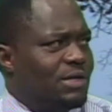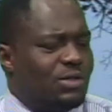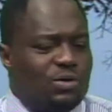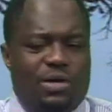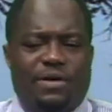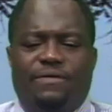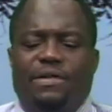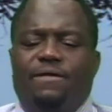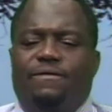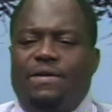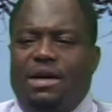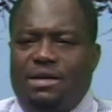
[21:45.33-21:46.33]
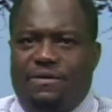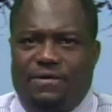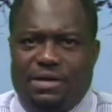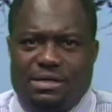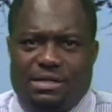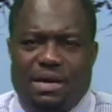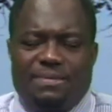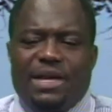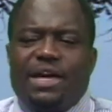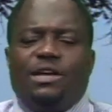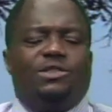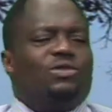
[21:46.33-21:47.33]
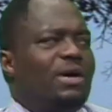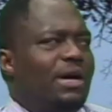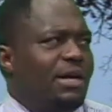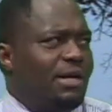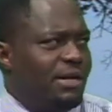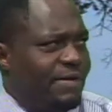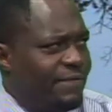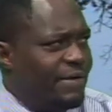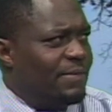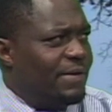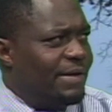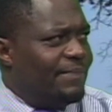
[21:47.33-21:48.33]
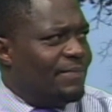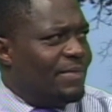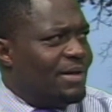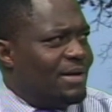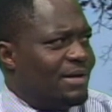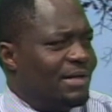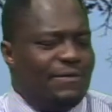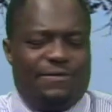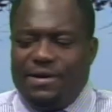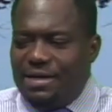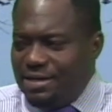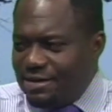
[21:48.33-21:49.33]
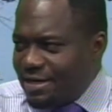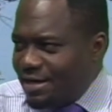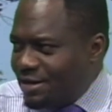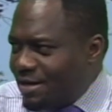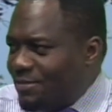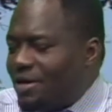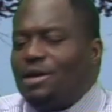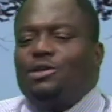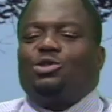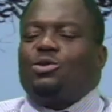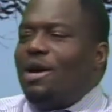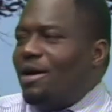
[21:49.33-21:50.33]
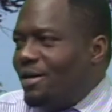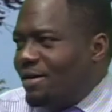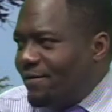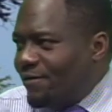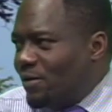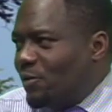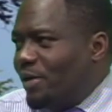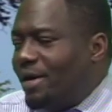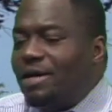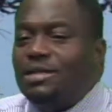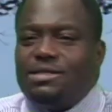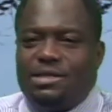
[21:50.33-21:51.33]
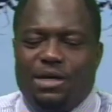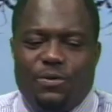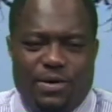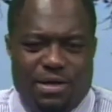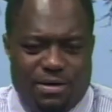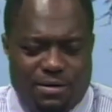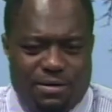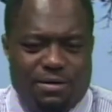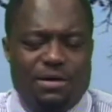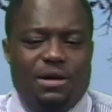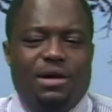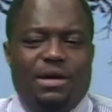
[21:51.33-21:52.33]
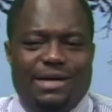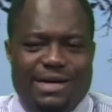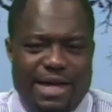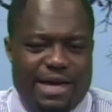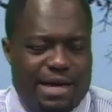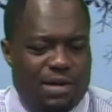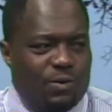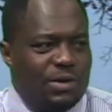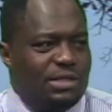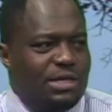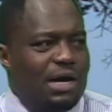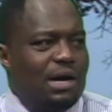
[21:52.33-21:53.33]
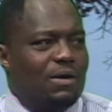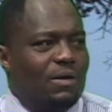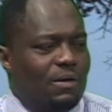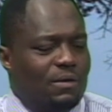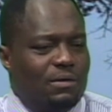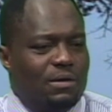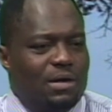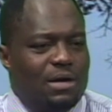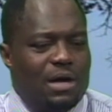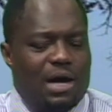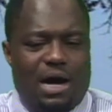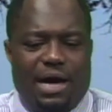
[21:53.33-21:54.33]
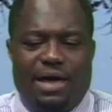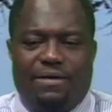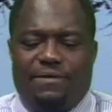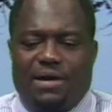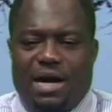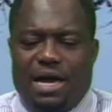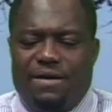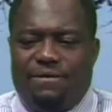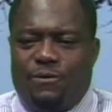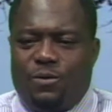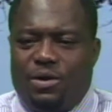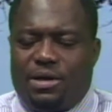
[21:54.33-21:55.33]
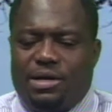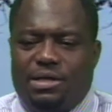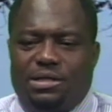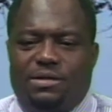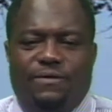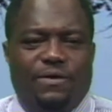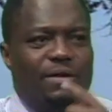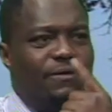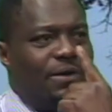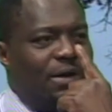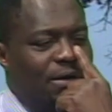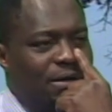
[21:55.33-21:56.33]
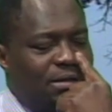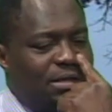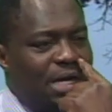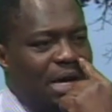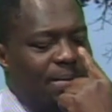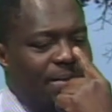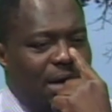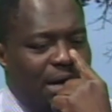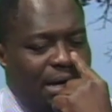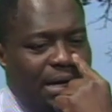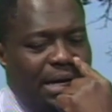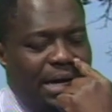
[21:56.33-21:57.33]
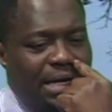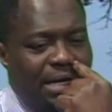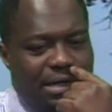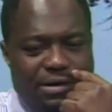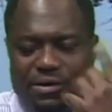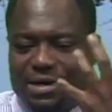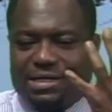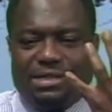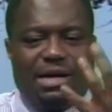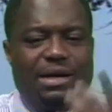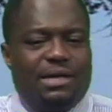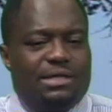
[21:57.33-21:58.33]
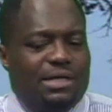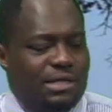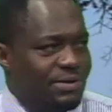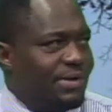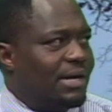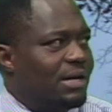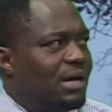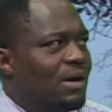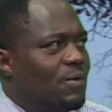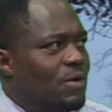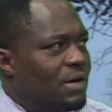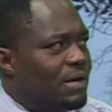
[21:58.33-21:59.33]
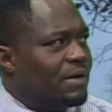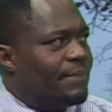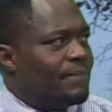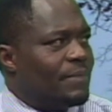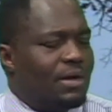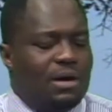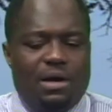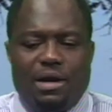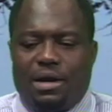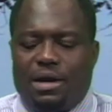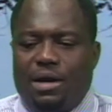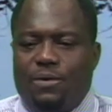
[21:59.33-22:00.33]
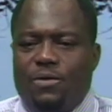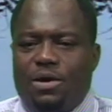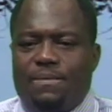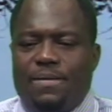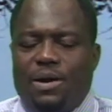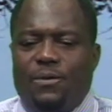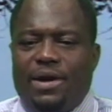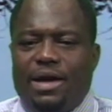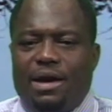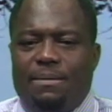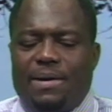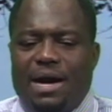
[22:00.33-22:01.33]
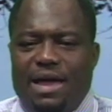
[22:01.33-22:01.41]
So if they fail the first time, they can try it a different way. Mm-hmm. They fail the second time, they can try it a different way until yeah. we know they can reach that goal. Sure. I have I have worked in this field for a long time. Uh, and, you know, I started as a direct uh, worker, and kind of worked my way up.